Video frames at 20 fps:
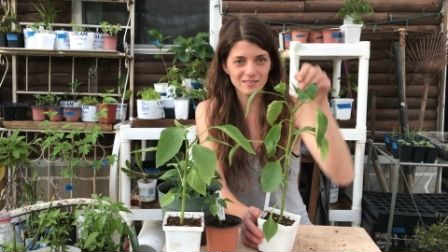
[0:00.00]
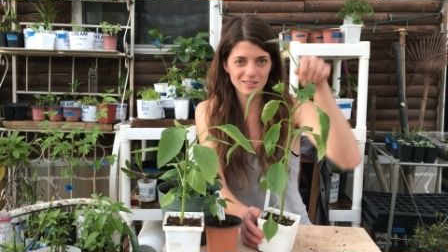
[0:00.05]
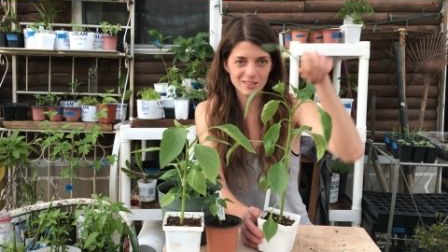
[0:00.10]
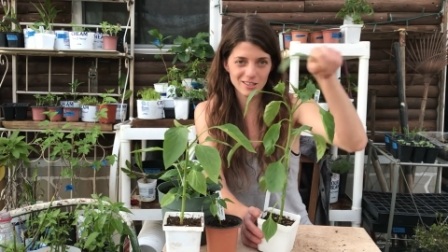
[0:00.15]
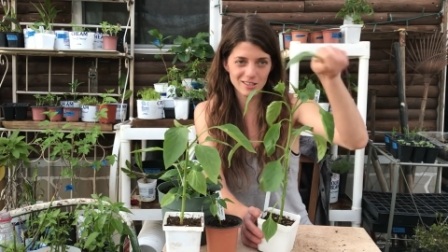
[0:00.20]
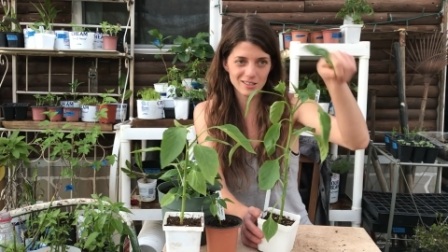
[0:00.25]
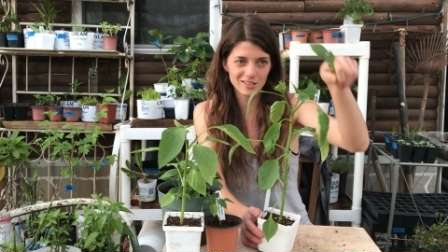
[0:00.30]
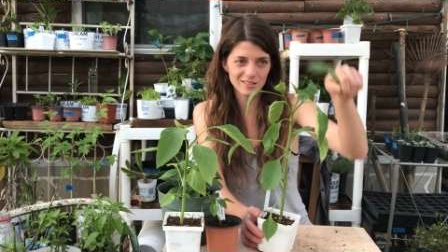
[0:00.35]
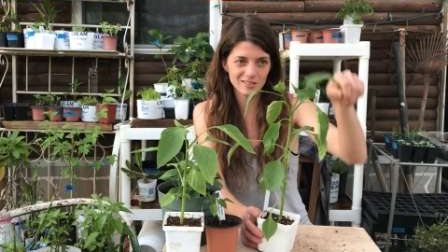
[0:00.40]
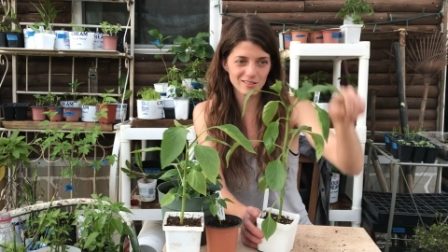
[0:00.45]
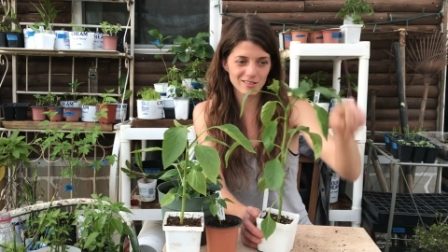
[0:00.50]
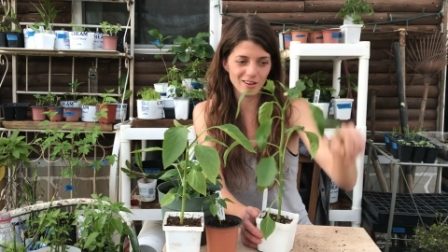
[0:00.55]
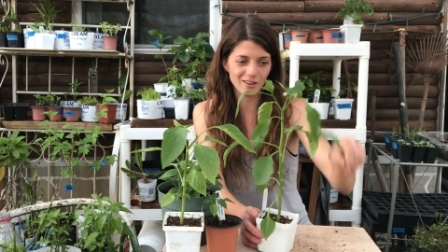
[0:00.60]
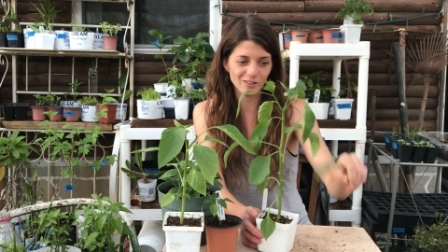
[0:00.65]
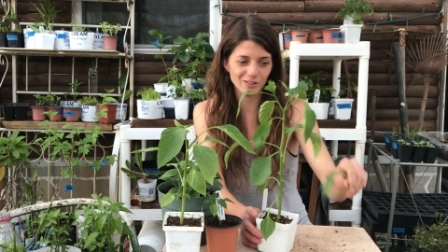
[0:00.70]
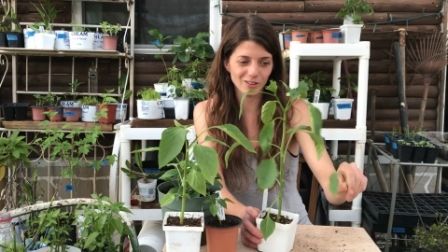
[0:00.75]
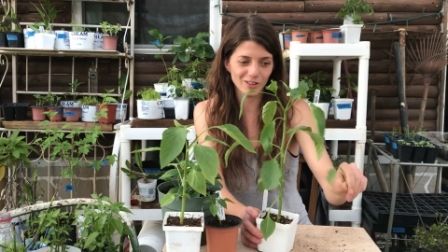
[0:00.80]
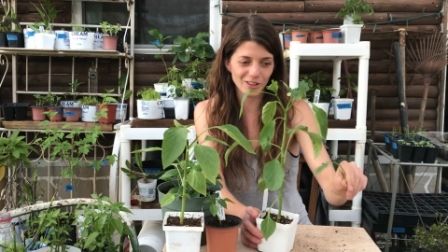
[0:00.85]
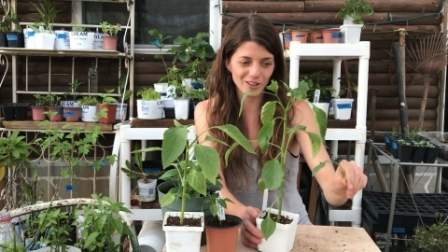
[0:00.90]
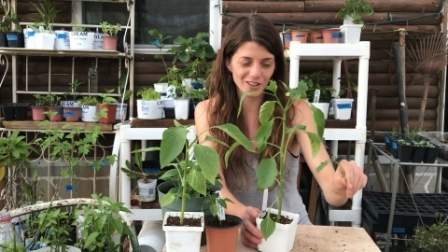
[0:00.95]
just
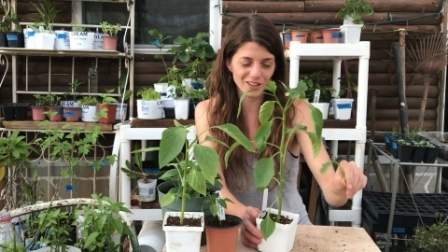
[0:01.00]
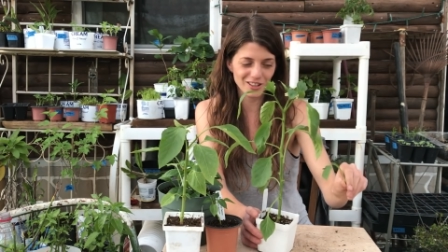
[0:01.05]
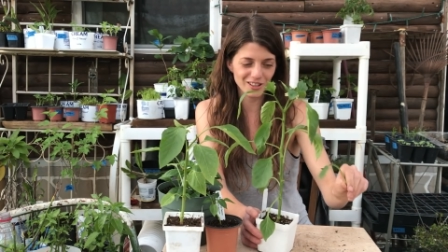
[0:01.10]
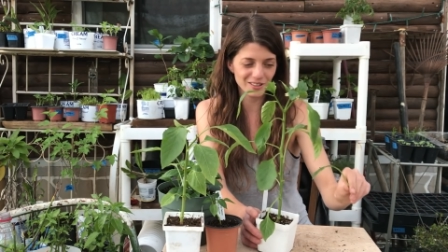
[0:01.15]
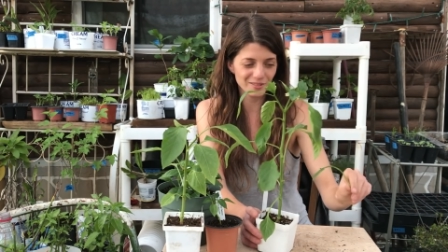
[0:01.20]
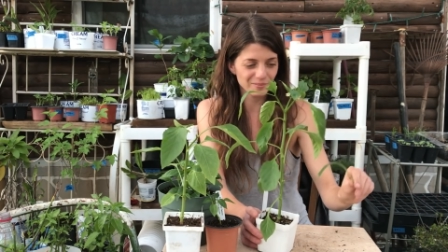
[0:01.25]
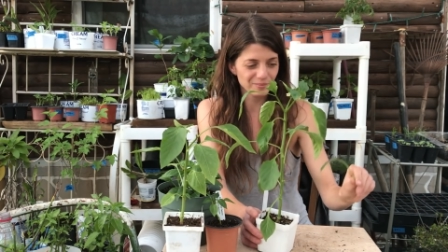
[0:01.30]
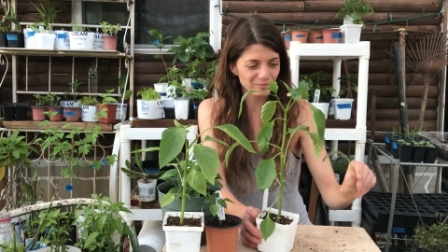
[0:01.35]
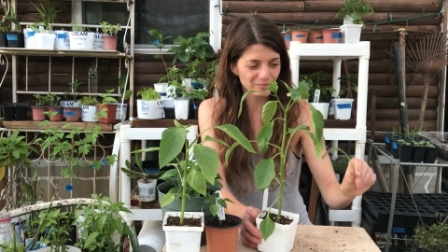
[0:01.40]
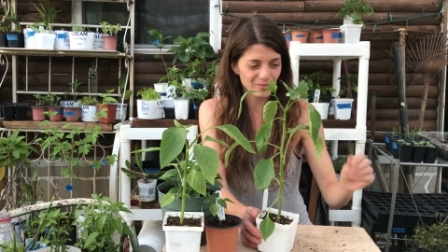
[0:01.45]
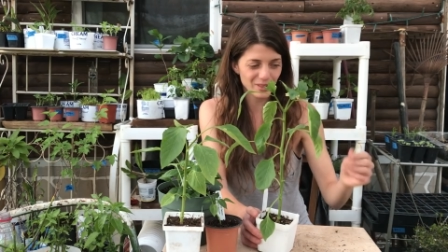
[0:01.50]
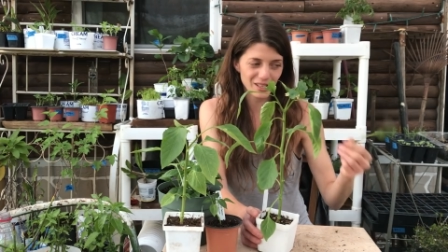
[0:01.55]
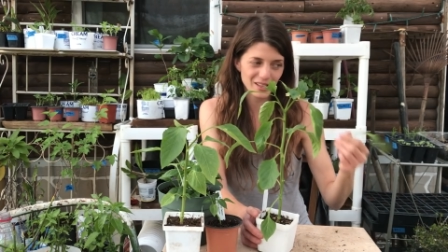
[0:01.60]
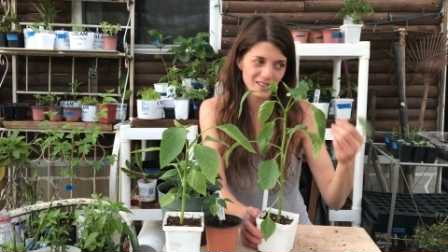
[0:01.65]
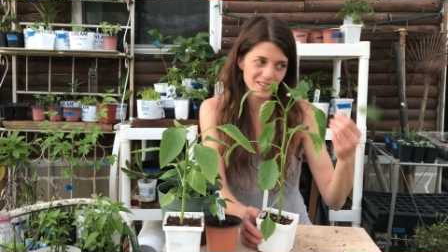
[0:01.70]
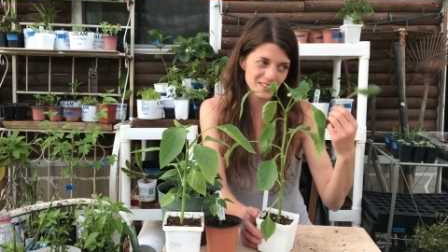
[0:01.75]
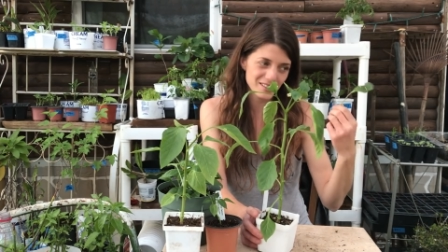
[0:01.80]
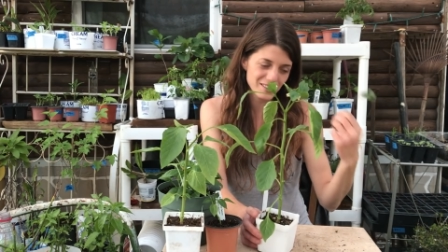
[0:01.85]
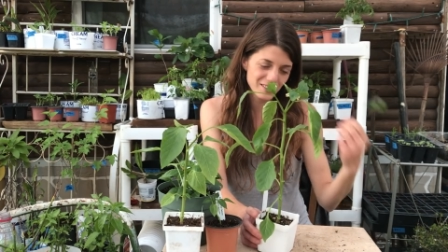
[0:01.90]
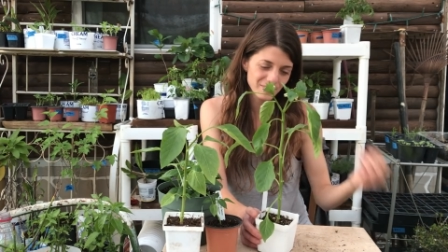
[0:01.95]
don't look good
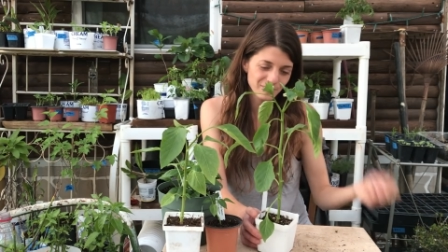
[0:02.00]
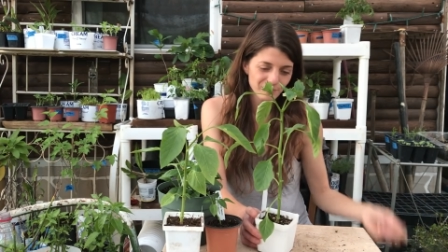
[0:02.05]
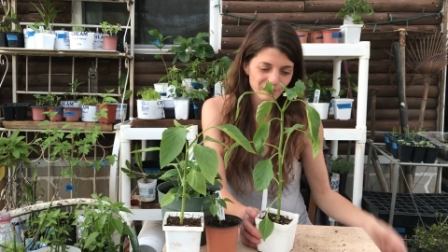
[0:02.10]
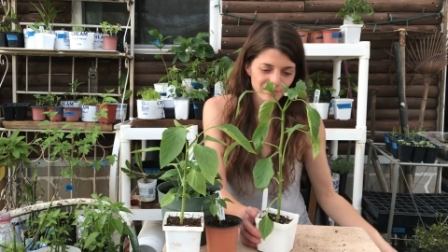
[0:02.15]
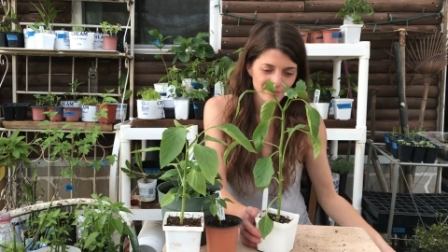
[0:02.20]
because